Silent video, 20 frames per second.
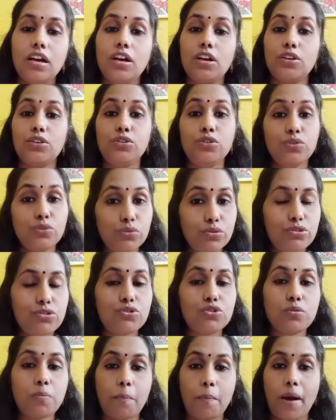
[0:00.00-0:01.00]
used
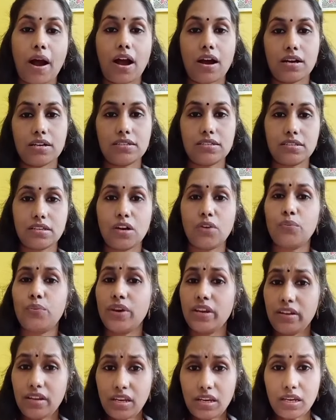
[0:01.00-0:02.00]
to pass a
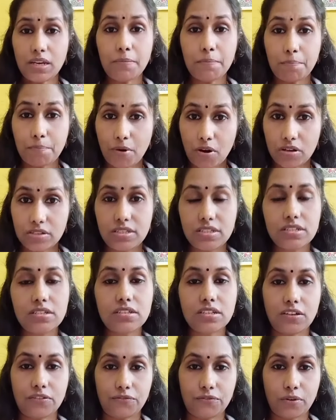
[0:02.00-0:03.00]
very important
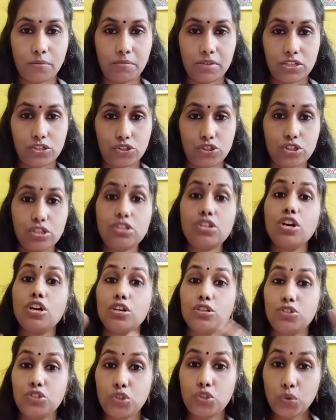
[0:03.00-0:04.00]
information
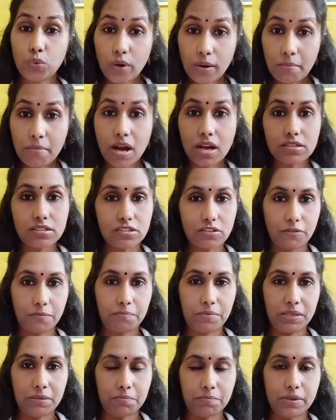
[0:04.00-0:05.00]
to a mass of
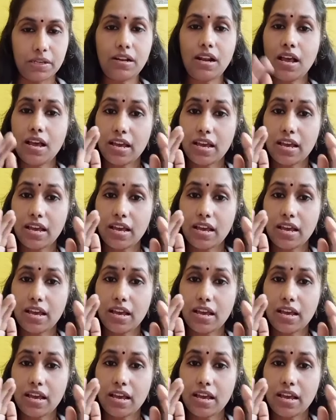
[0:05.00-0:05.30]
people